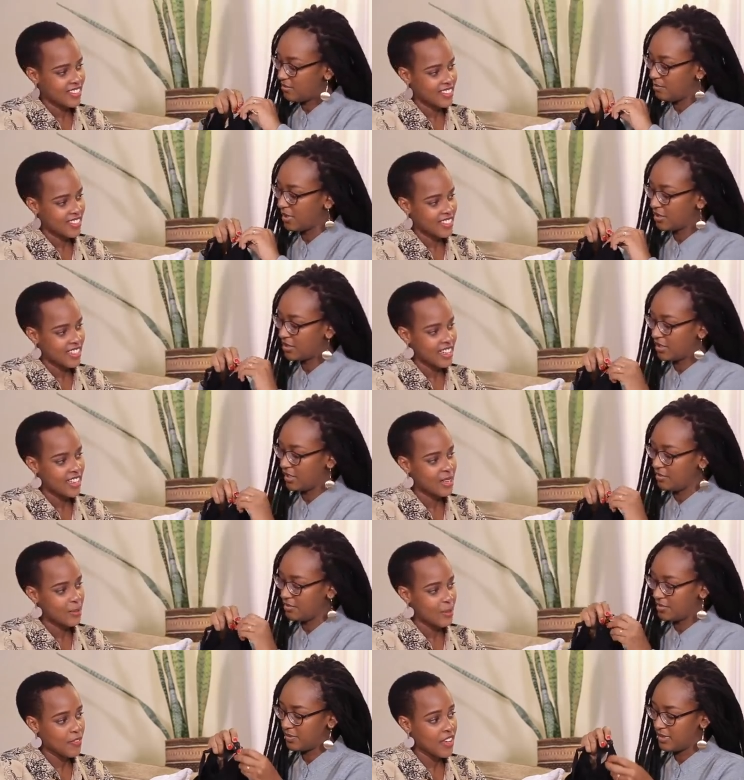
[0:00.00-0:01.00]
Speaker 1: button
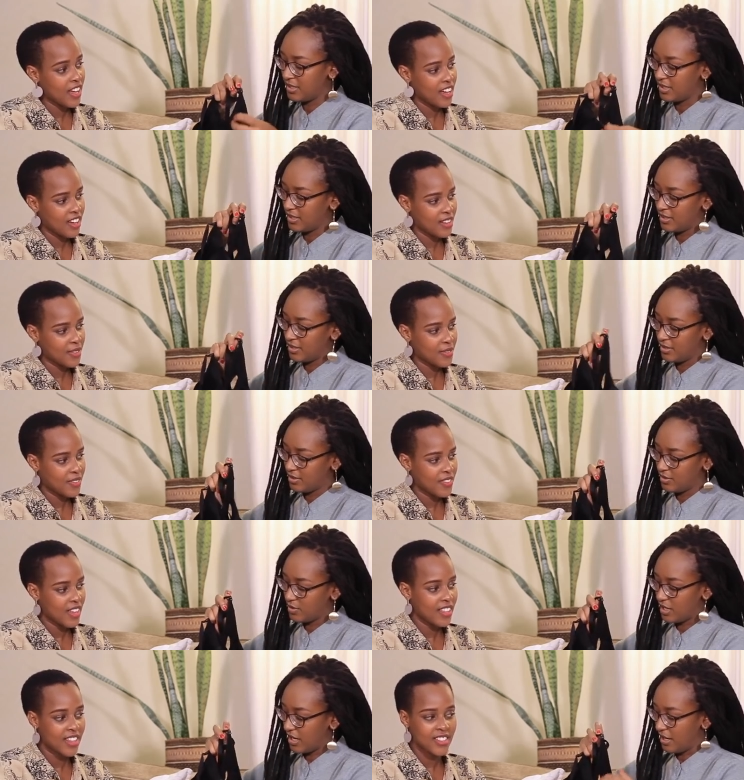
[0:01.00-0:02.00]
up. up yeah.
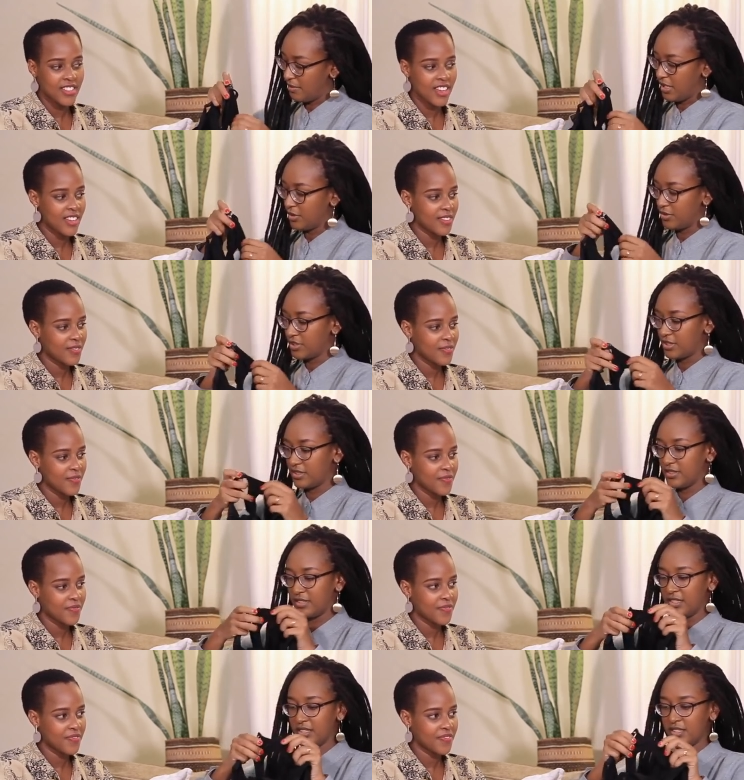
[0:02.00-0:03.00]
Ukakamanur.
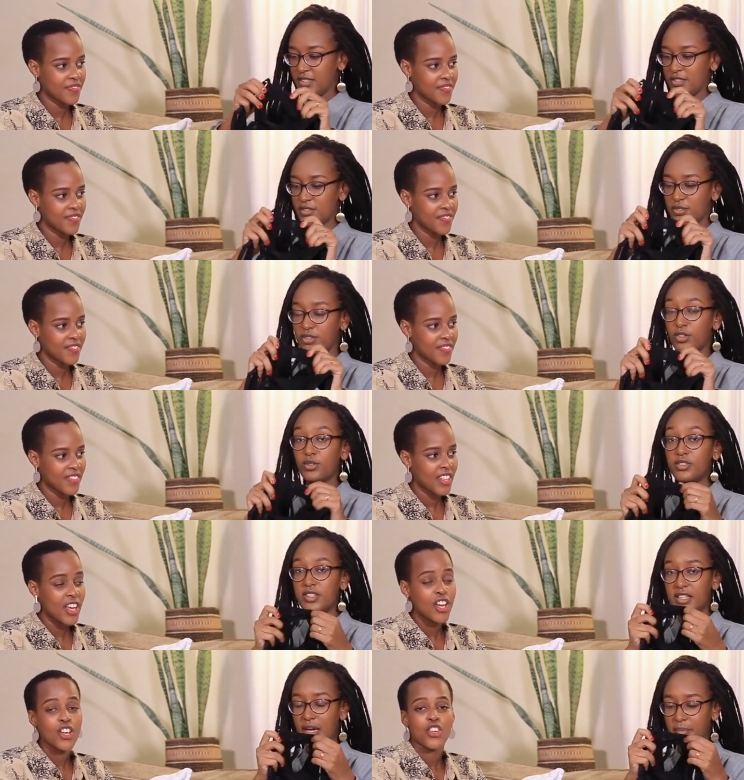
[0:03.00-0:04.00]
Mm. So the good
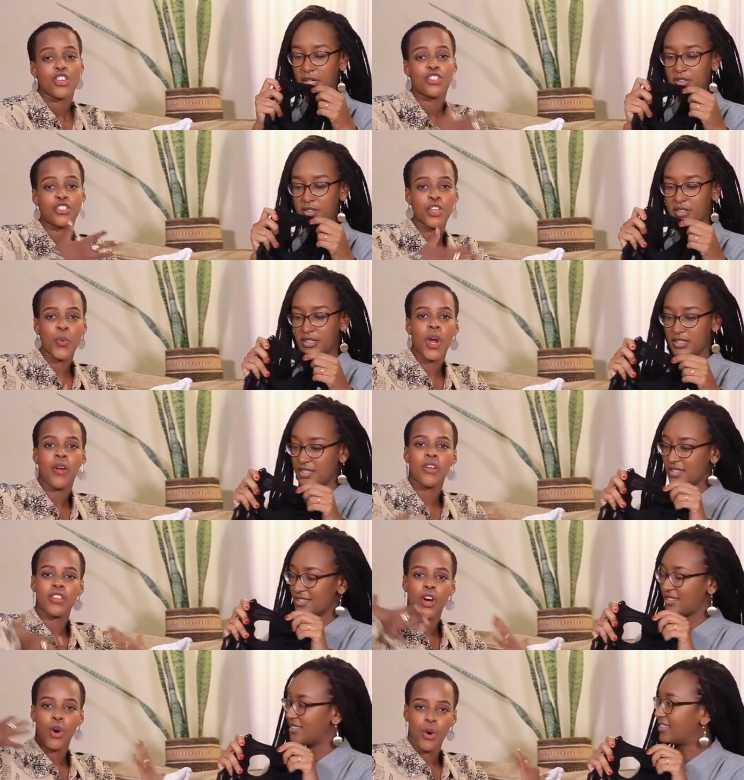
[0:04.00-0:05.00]
thing about You're still this, wearing
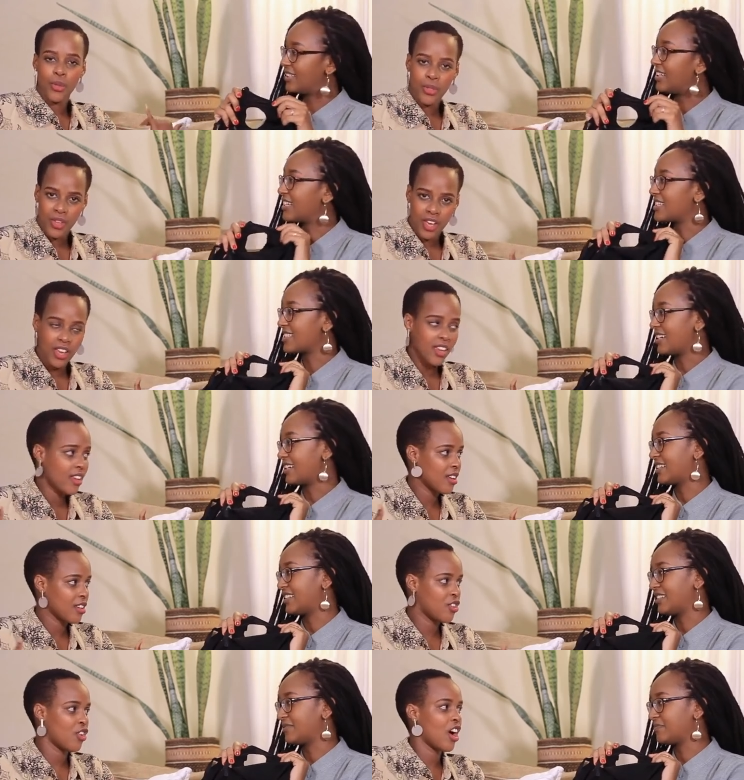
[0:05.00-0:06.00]
the whole thing.
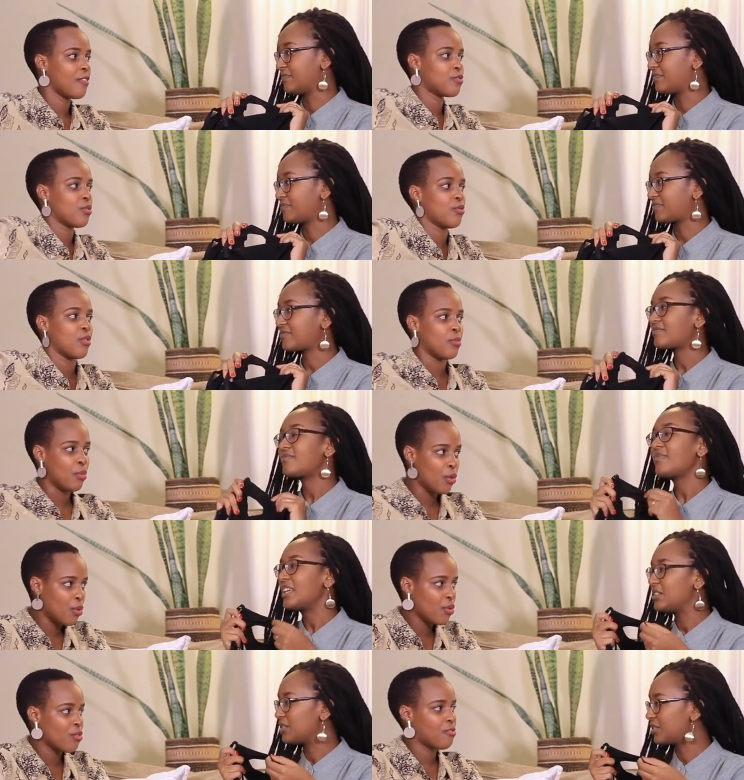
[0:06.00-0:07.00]
Exactly. You don't
Speaker 2: have to
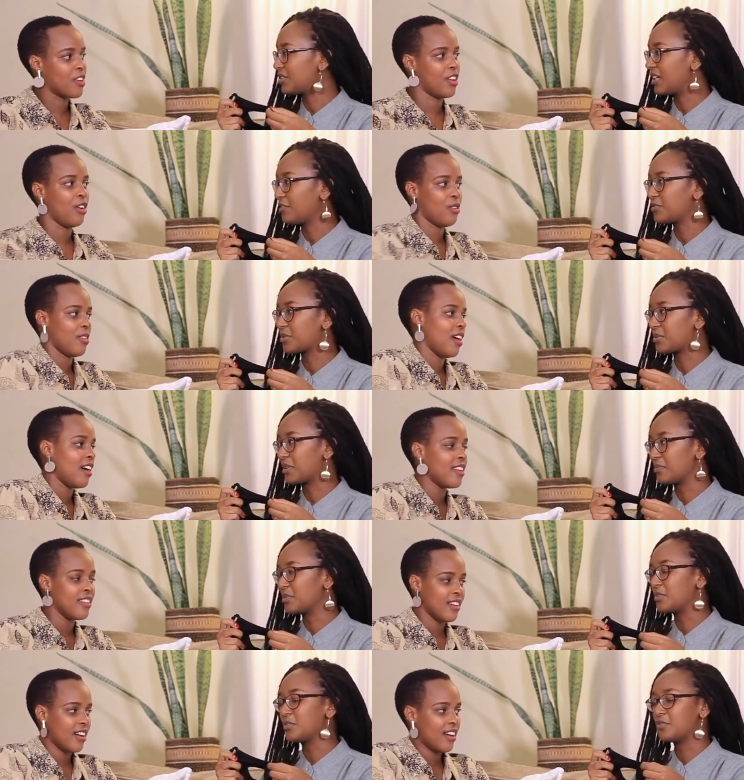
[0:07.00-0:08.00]
remove. You don't have to that,
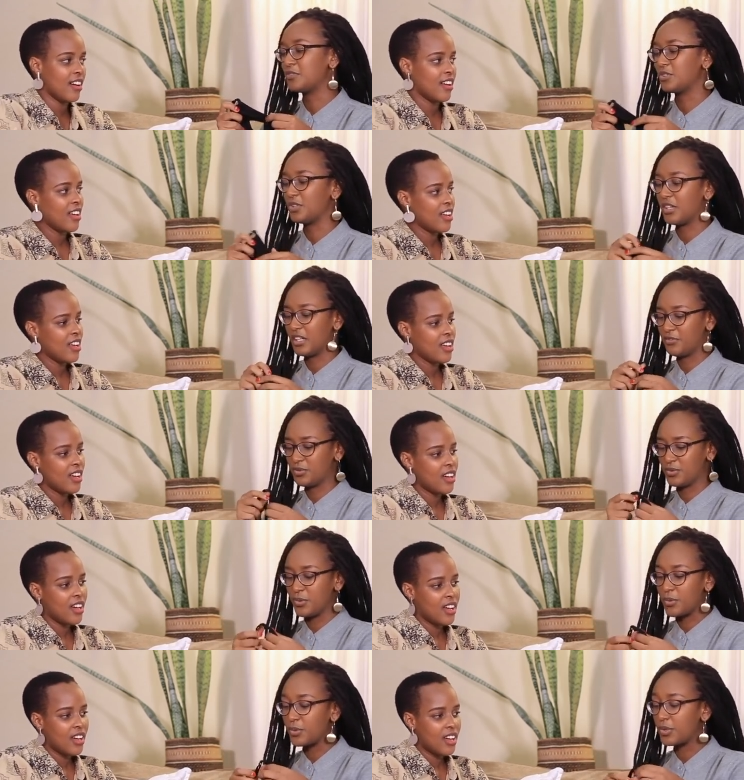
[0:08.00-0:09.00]
remove. Yeah. You
Speaker 1: don't have to
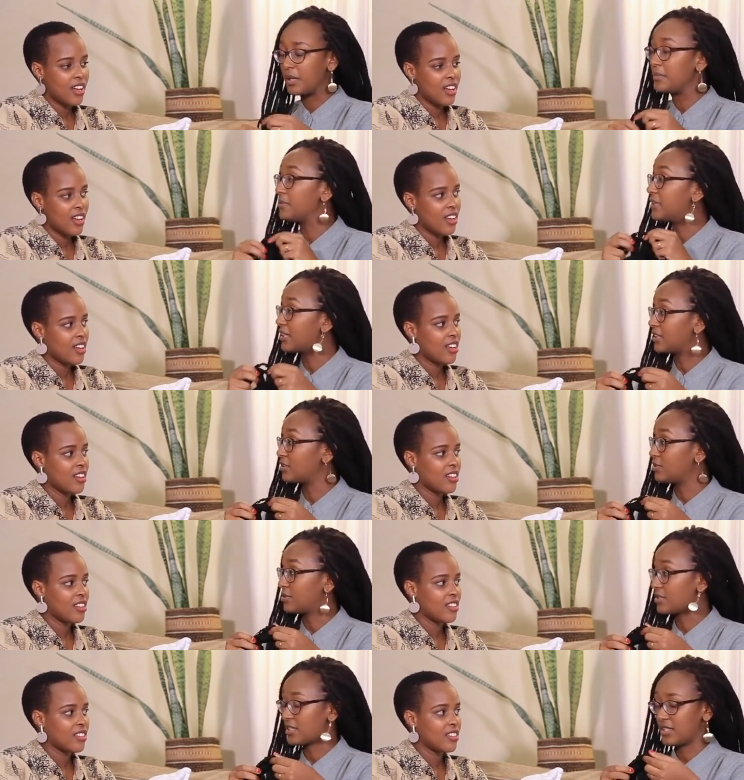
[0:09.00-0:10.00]
gukura mibere
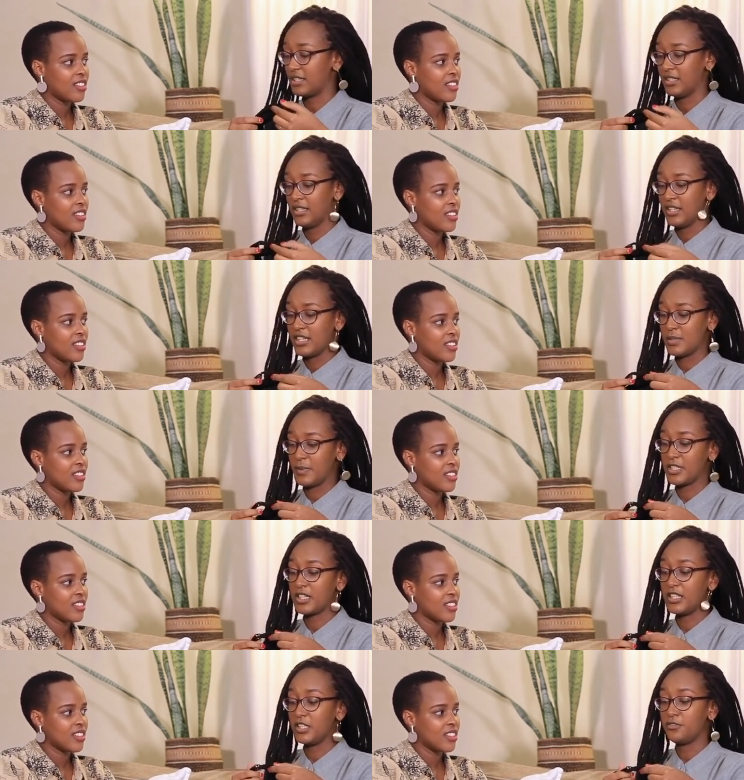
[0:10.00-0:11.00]
eh.
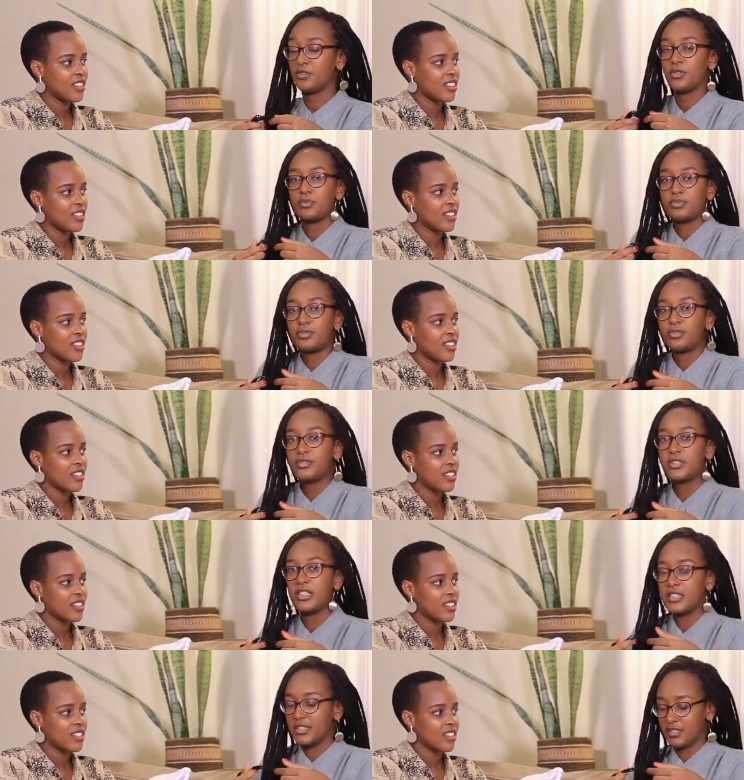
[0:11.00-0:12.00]
Especially if you're prude and